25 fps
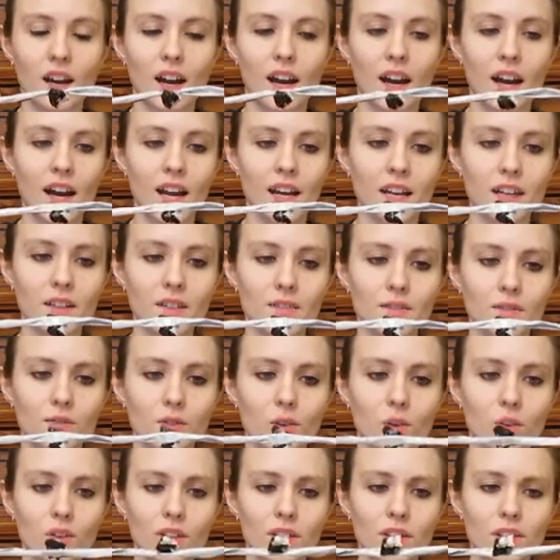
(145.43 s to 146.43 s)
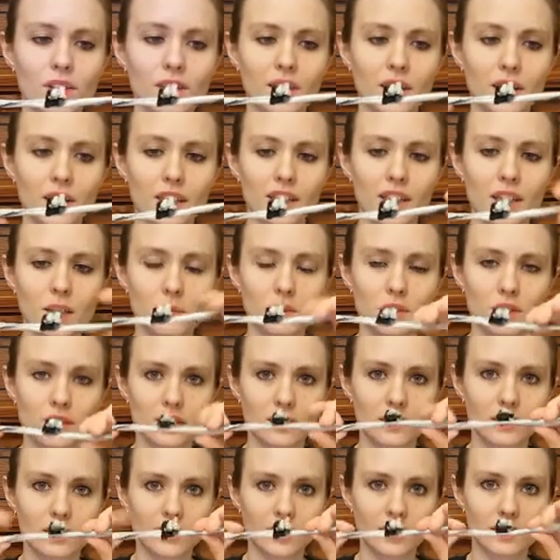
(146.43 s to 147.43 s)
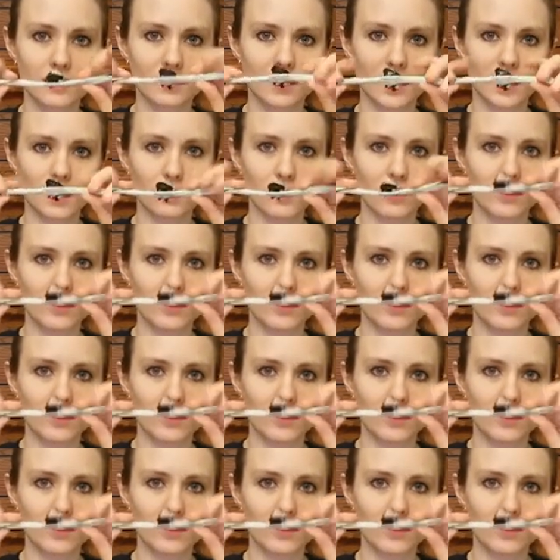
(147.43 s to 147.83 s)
I folded the duct tape so the sticky side